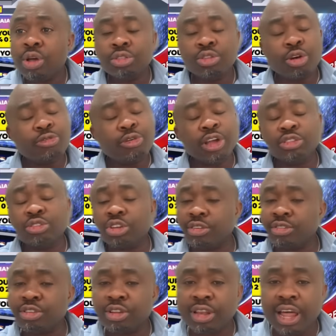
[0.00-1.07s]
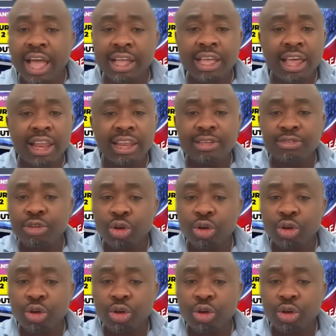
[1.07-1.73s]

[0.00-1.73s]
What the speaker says: Don't forget to give the like, leave your